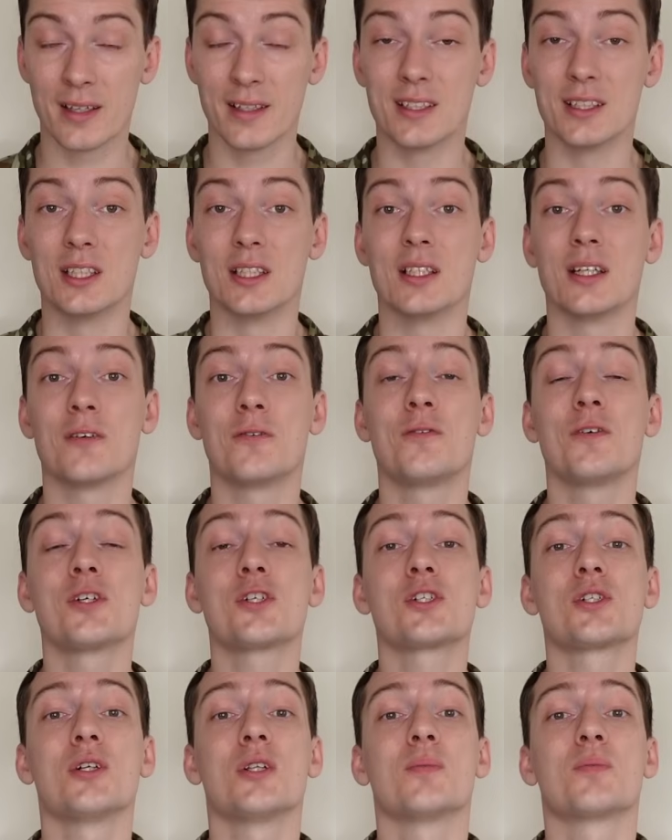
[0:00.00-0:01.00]
The
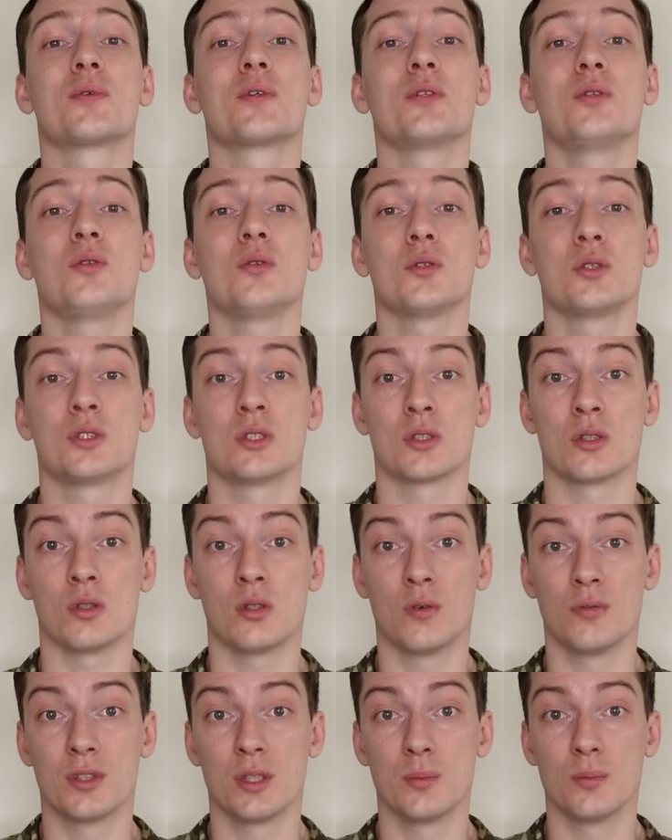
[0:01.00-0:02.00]
official producer
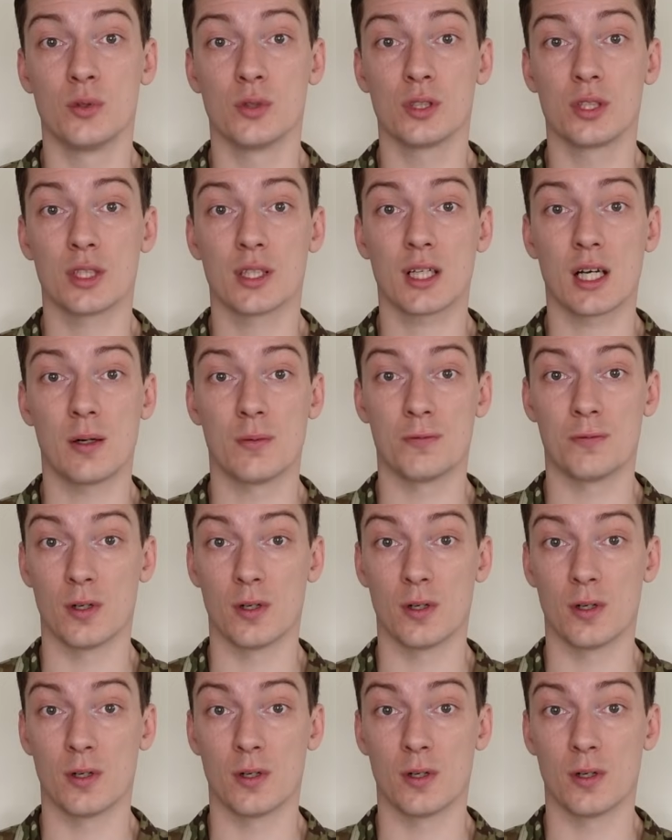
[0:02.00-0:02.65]
of the multicam